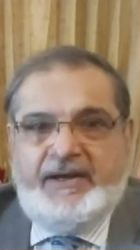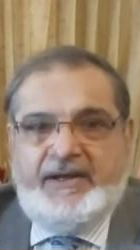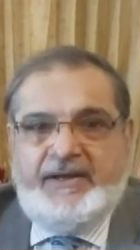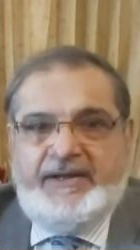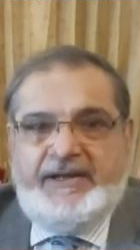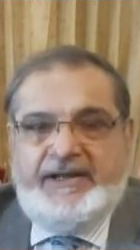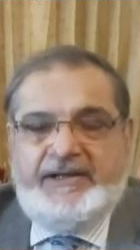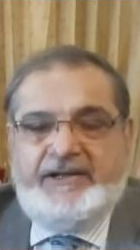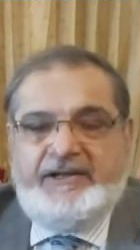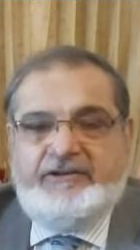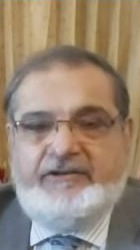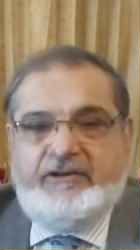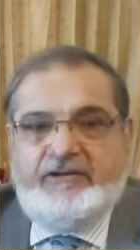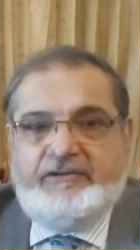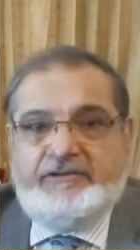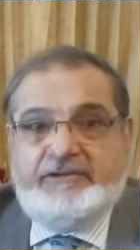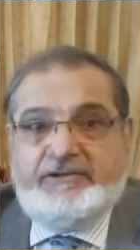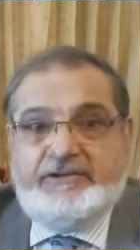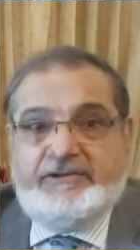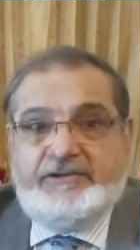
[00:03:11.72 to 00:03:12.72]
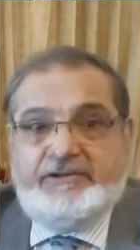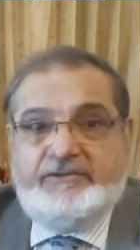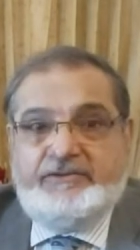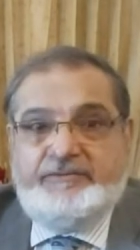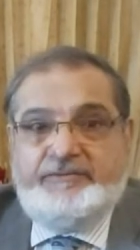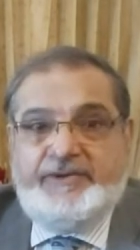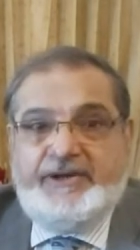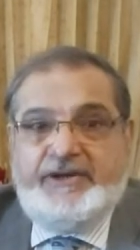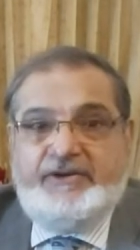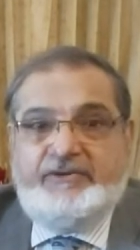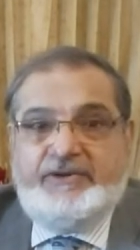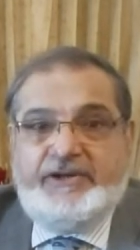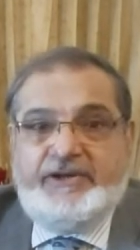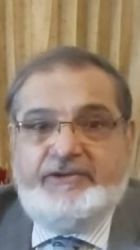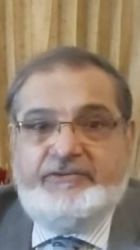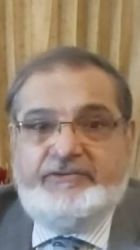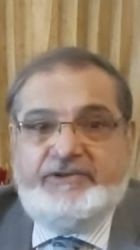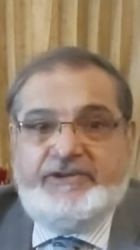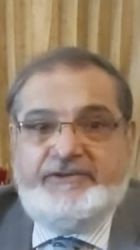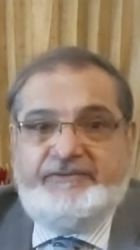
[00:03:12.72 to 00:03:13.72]
Then the doctors should be going
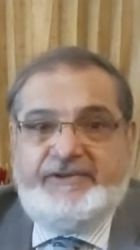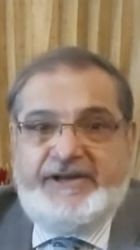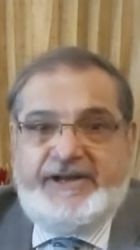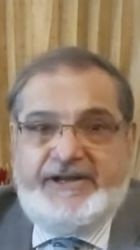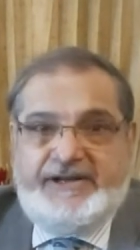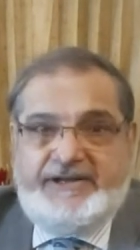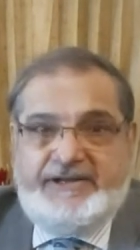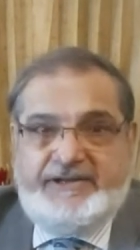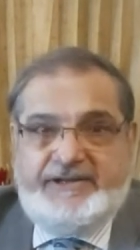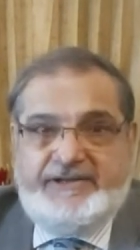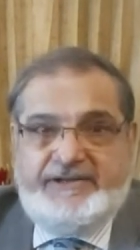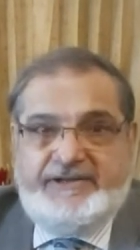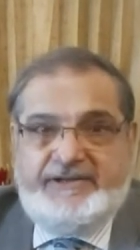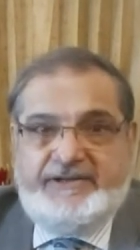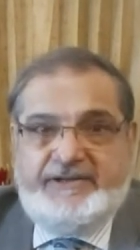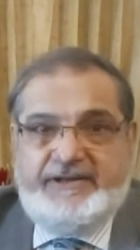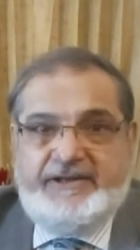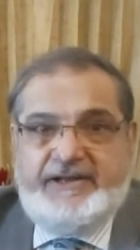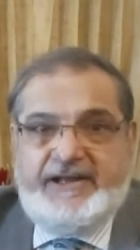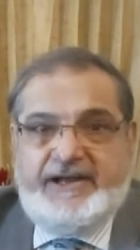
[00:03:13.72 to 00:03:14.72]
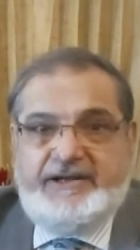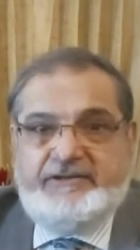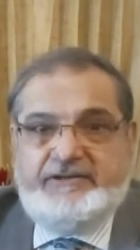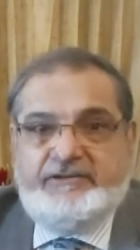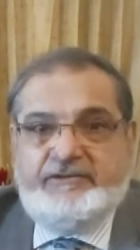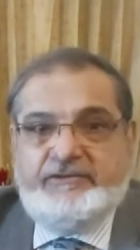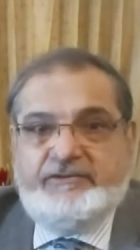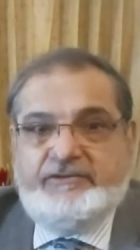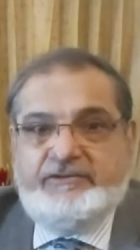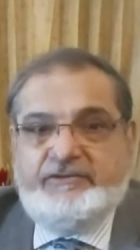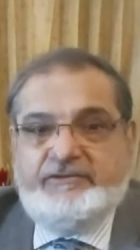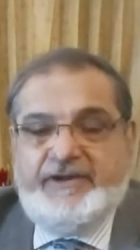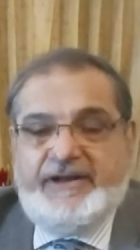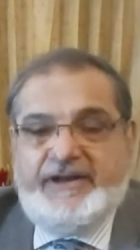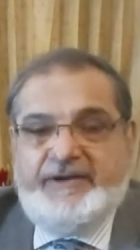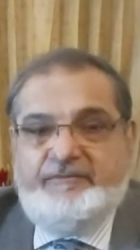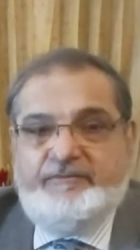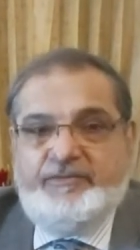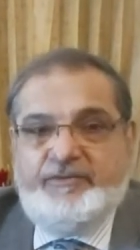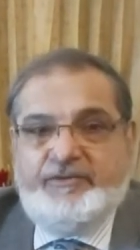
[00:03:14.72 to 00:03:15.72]
to the villages. That's also
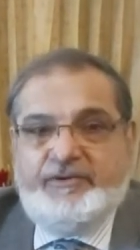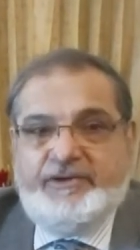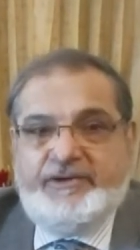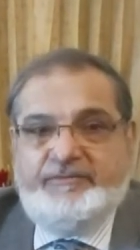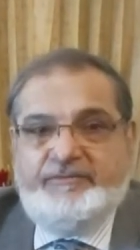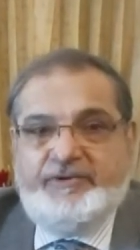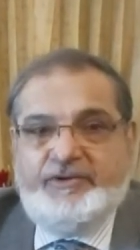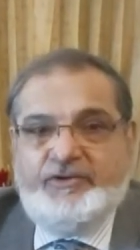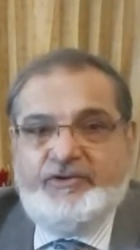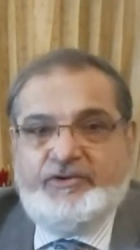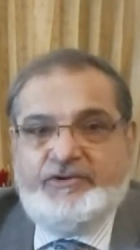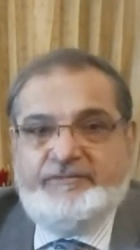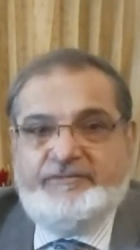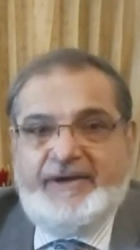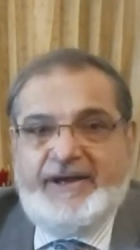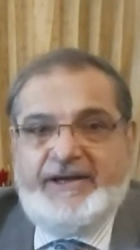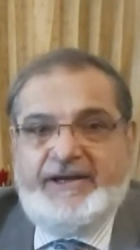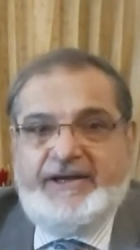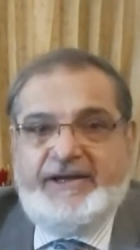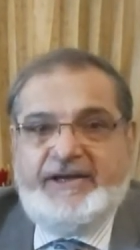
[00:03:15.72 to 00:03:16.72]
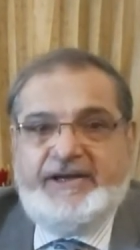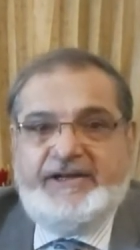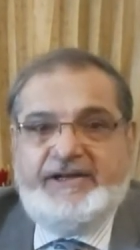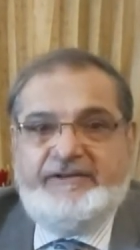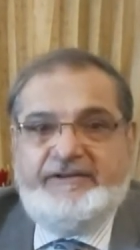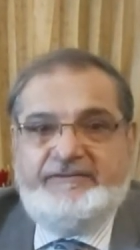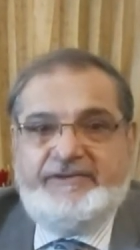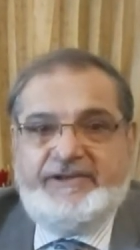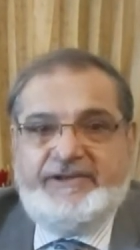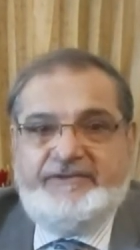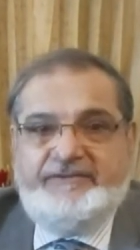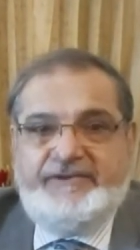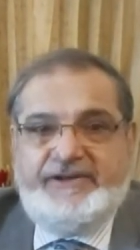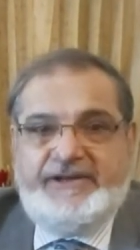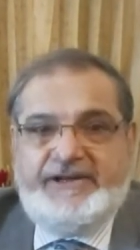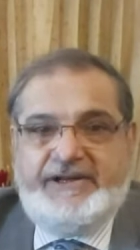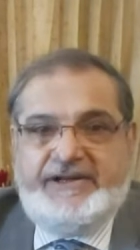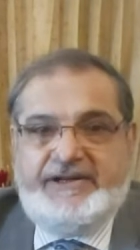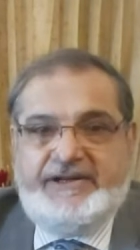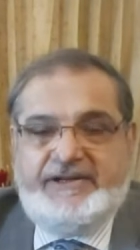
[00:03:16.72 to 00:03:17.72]
very important because my India lives in
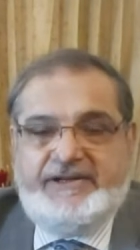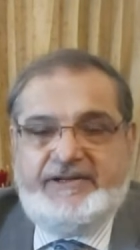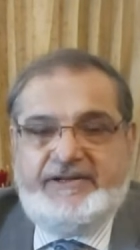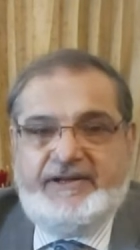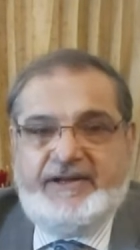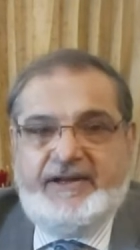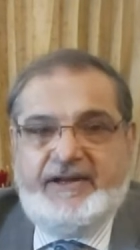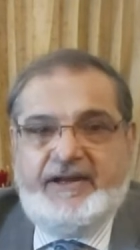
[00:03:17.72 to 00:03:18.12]
villages.